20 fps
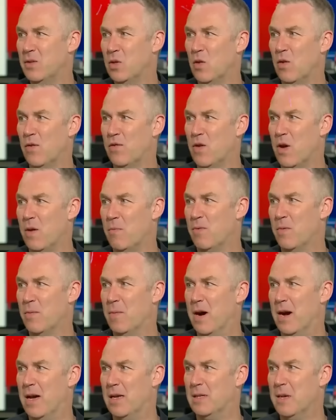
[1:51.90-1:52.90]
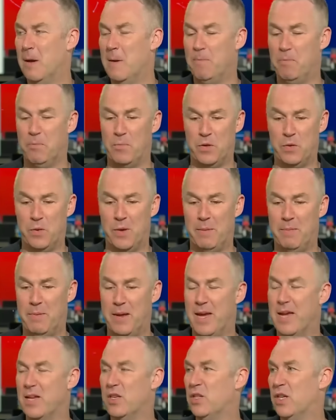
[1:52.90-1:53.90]
sort of compromise between
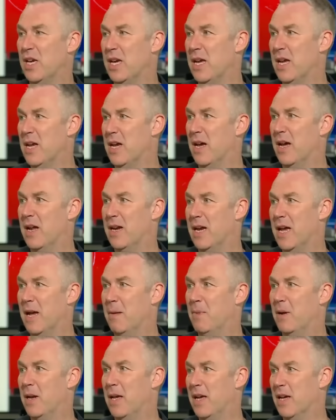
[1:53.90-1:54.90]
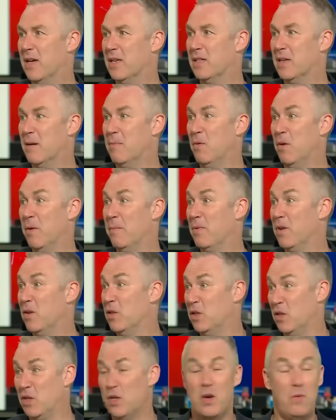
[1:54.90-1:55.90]
PSG and Napoli at some point,
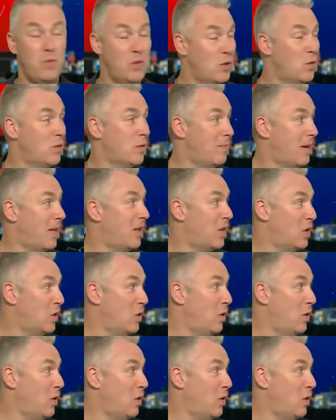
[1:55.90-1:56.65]
because, you know, we talked about that